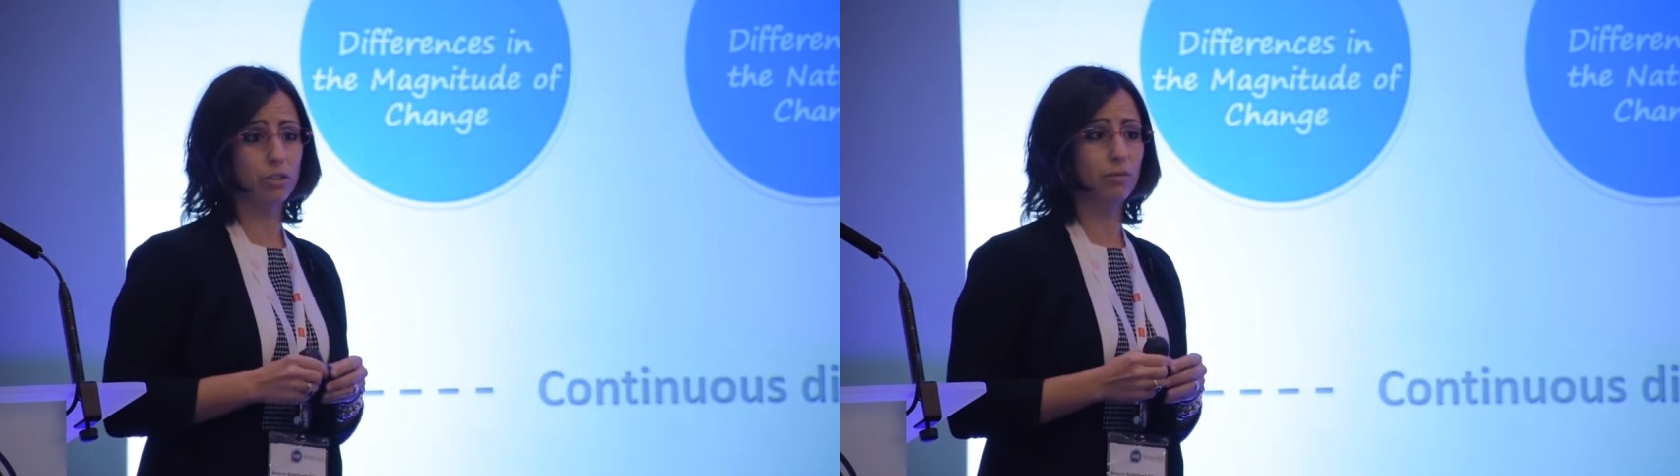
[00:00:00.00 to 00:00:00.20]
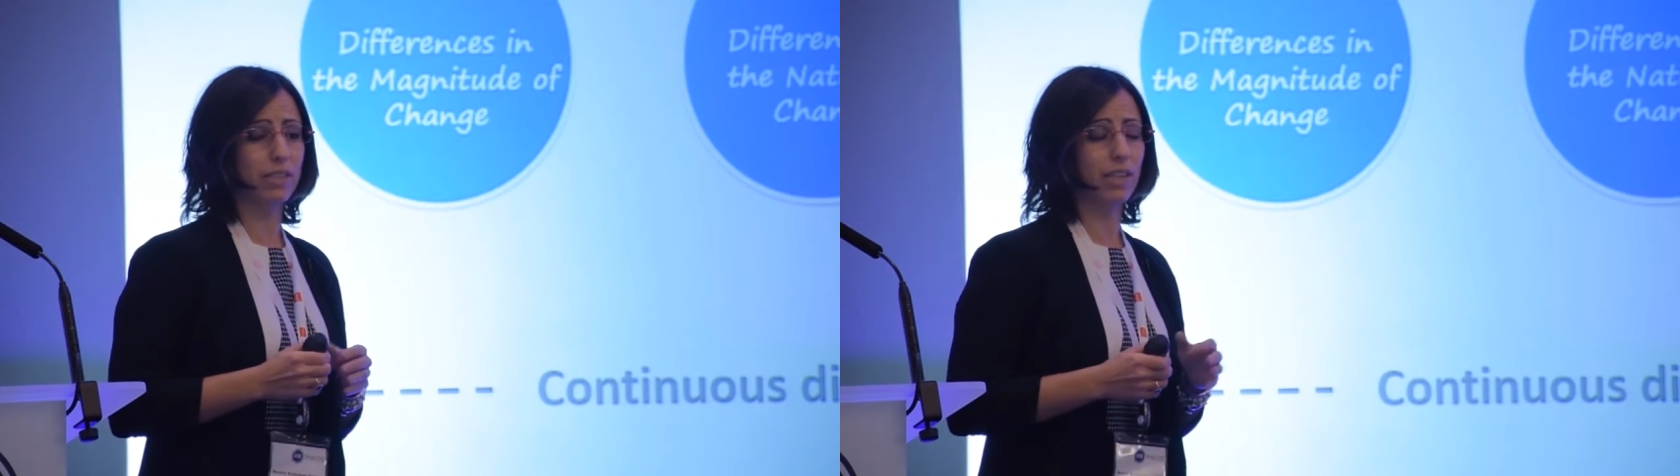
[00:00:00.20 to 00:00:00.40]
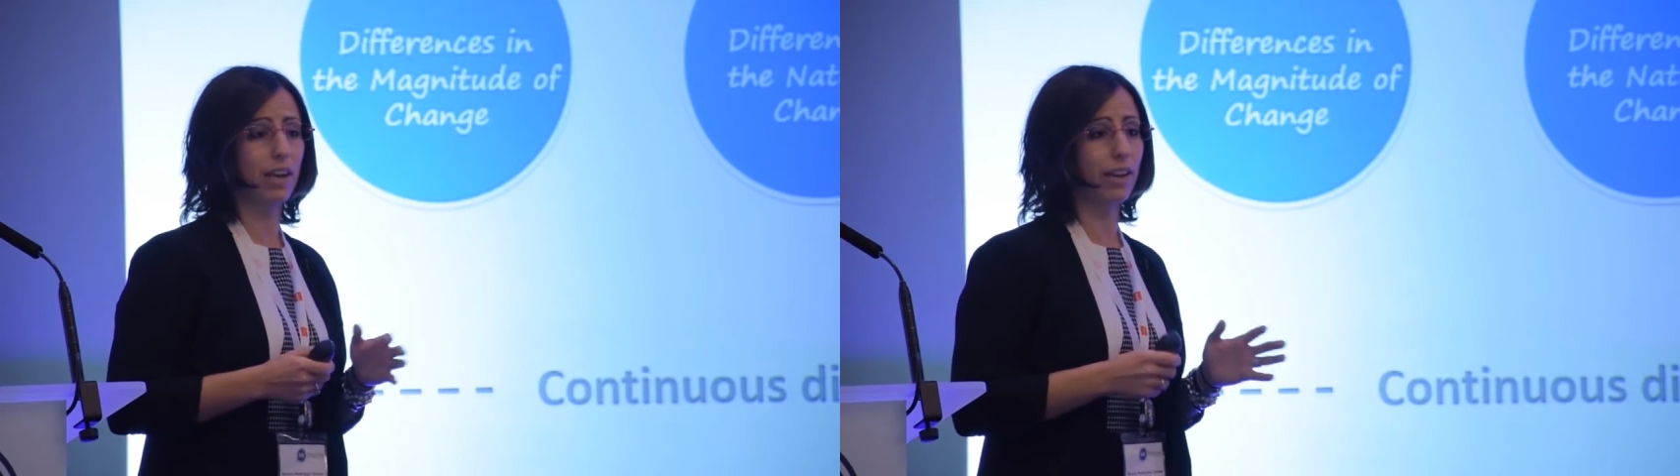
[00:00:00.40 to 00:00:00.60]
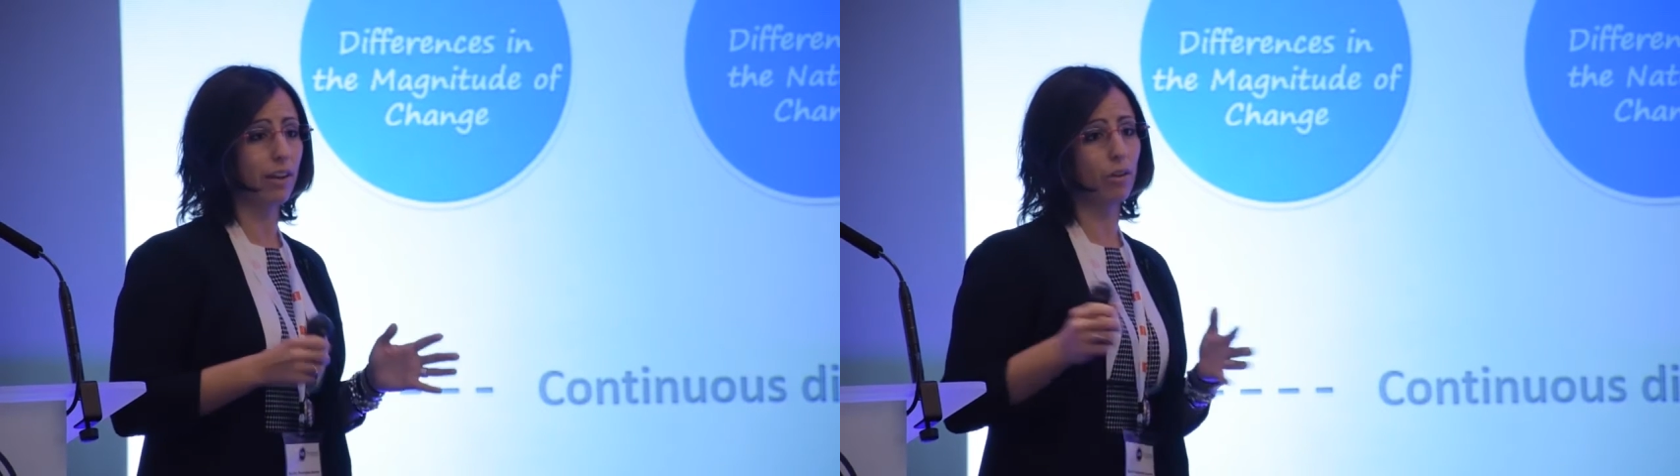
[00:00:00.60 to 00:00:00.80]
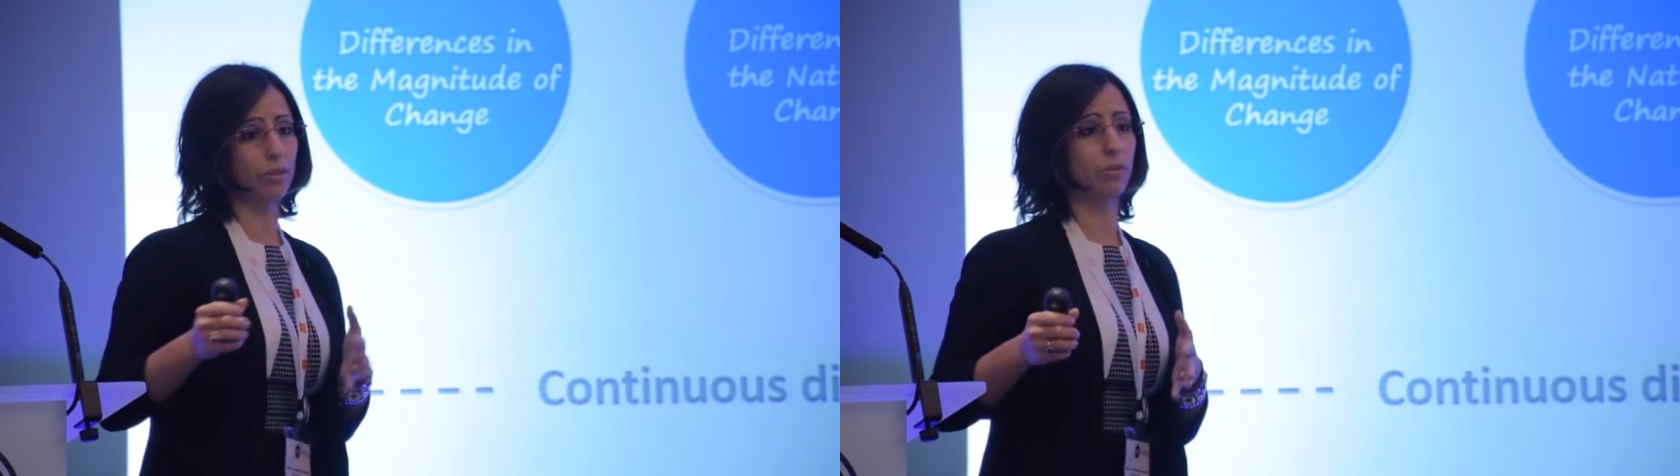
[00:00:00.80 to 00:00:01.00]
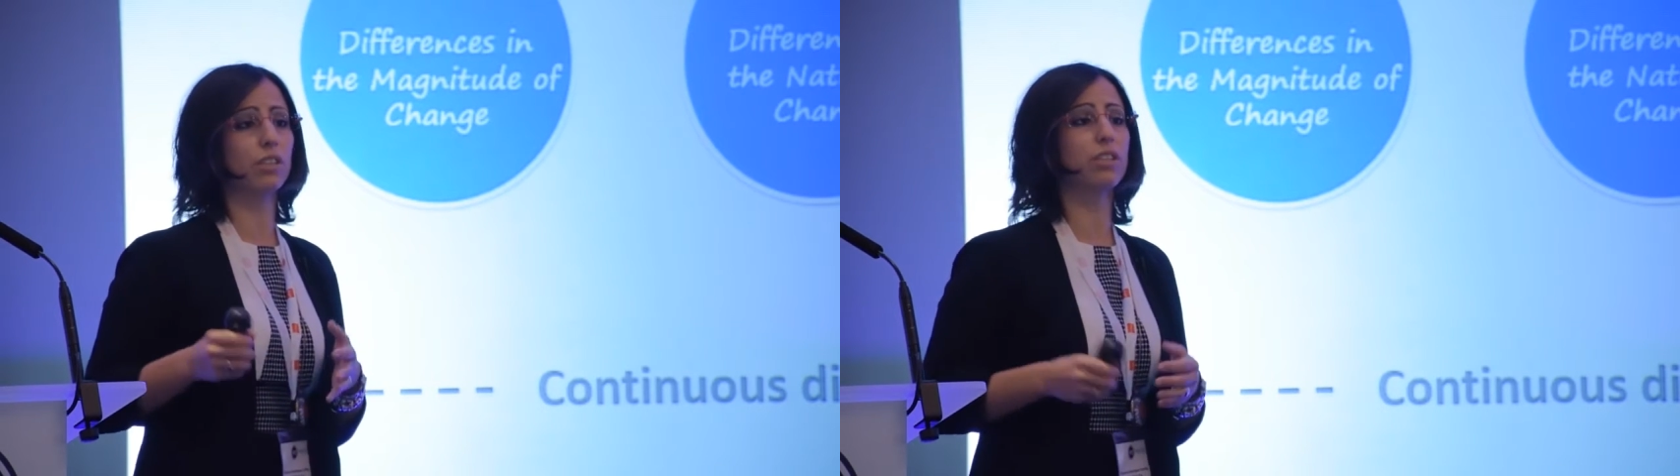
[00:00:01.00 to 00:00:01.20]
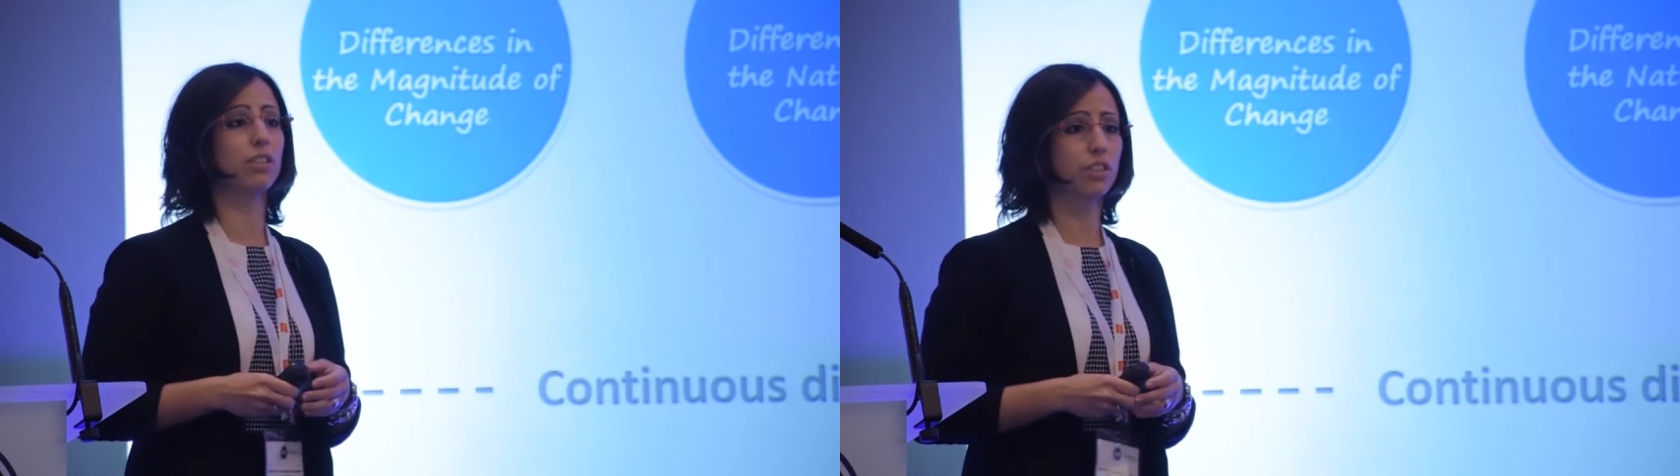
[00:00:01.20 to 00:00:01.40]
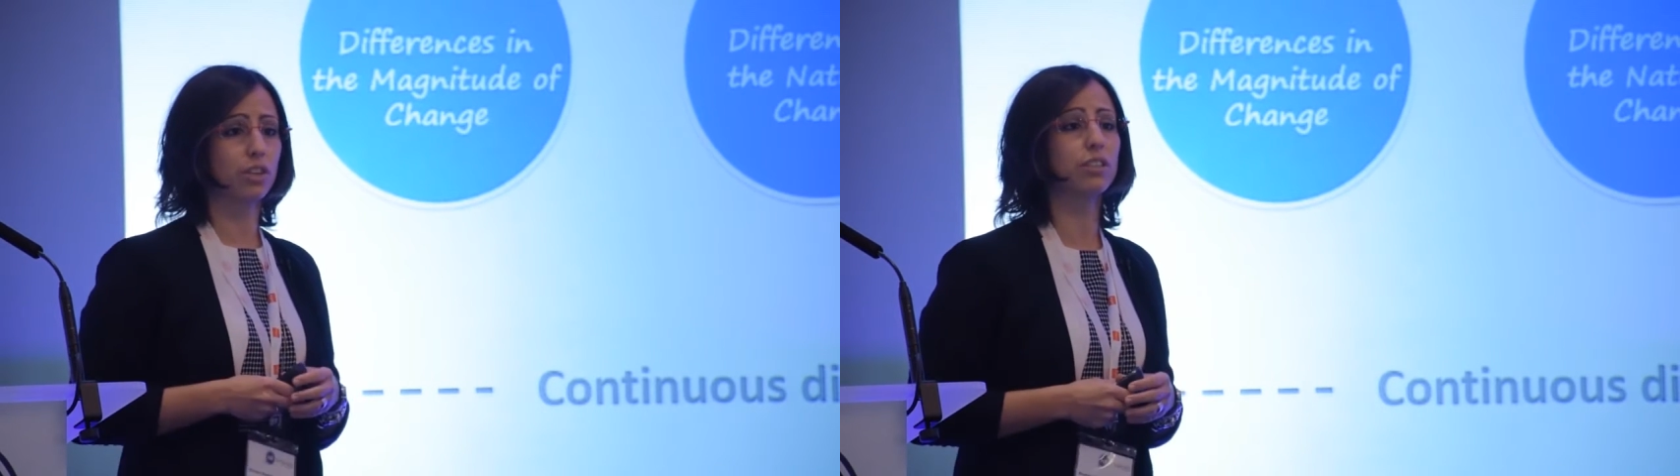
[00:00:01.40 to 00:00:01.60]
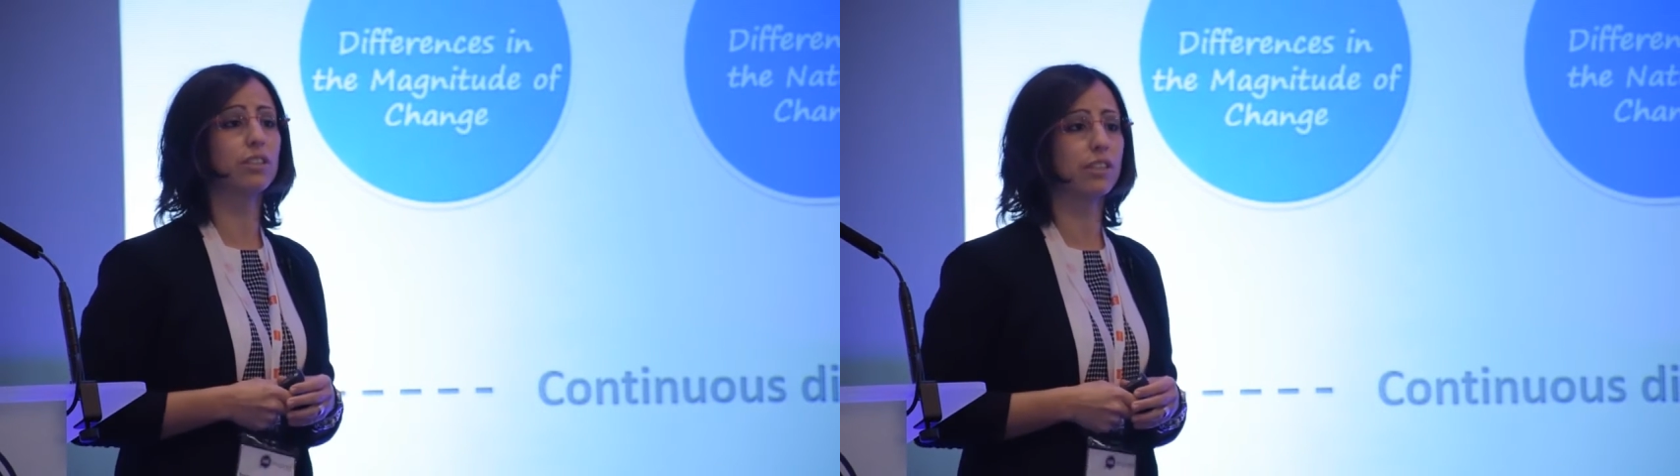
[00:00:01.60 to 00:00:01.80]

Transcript: to basically go through these uncertain